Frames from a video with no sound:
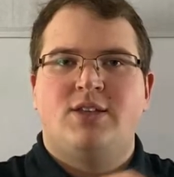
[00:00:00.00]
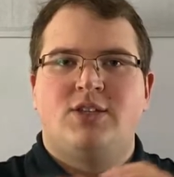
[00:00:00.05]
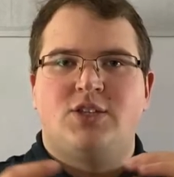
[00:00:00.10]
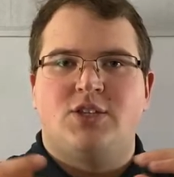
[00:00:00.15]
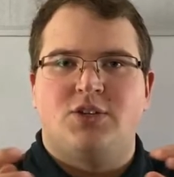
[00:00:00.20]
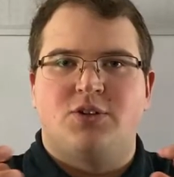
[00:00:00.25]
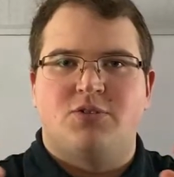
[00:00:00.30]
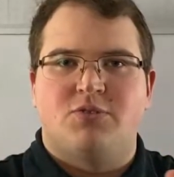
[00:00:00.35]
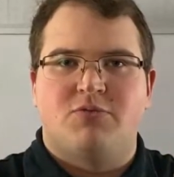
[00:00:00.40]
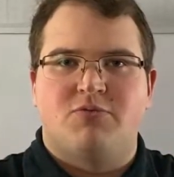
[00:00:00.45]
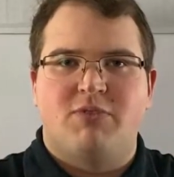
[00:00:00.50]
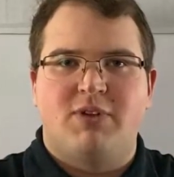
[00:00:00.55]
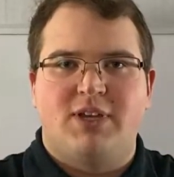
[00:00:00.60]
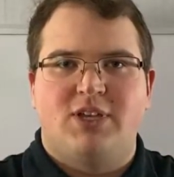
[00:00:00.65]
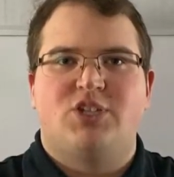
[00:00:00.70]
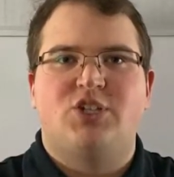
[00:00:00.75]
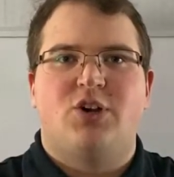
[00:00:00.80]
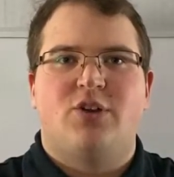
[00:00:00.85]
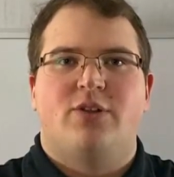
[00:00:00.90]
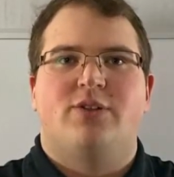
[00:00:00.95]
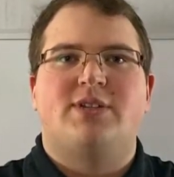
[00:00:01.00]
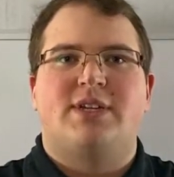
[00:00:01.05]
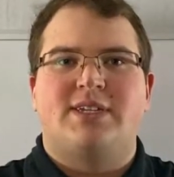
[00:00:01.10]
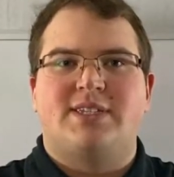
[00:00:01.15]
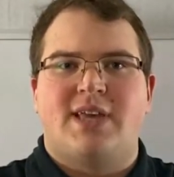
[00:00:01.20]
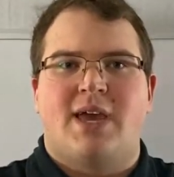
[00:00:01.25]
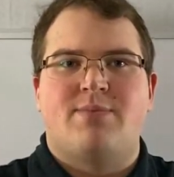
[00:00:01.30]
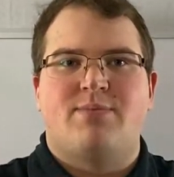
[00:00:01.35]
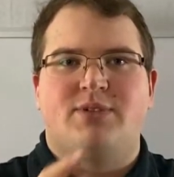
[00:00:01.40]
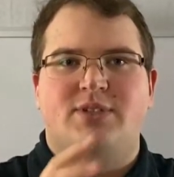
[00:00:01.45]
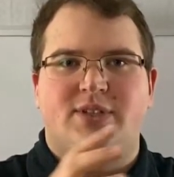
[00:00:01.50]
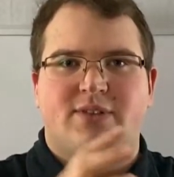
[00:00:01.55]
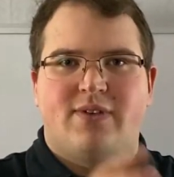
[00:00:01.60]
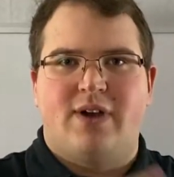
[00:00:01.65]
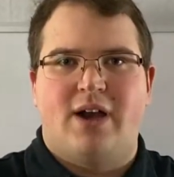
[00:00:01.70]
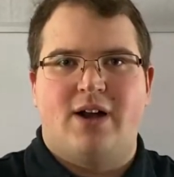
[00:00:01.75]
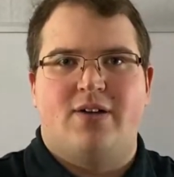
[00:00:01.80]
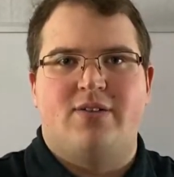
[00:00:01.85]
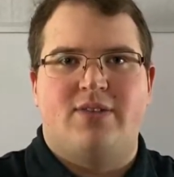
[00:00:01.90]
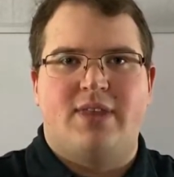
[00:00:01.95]
to really show those examples of
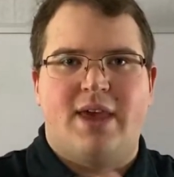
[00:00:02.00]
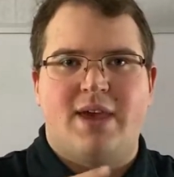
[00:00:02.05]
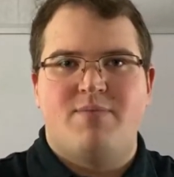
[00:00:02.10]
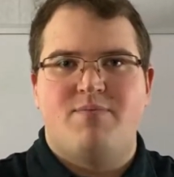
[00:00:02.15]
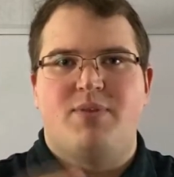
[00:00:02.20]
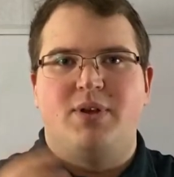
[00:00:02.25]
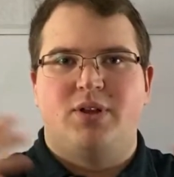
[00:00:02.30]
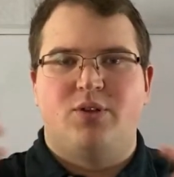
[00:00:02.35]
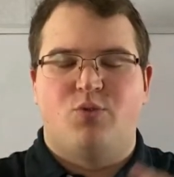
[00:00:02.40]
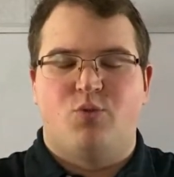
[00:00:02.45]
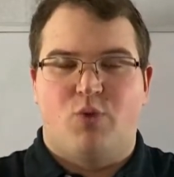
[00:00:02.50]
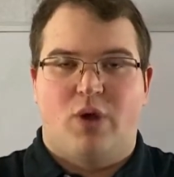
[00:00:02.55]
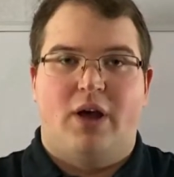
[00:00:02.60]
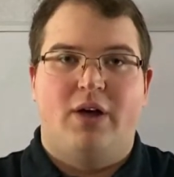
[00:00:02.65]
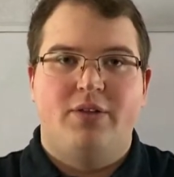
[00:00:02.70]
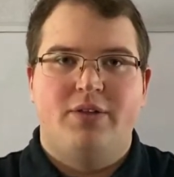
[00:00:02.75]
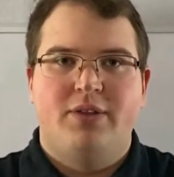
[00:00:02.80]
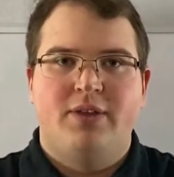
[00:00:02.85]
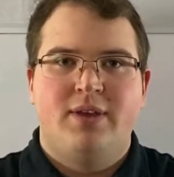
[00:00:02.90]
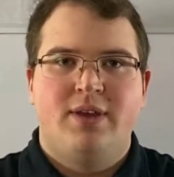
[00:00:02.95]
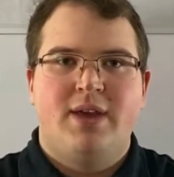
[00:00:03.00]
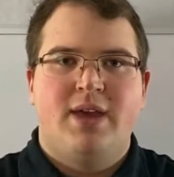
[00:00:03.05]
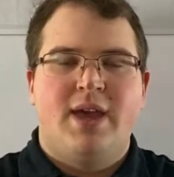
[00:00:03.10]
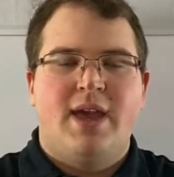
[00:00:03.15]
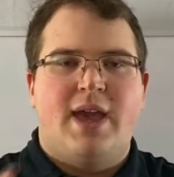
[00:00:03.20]
how they built wealth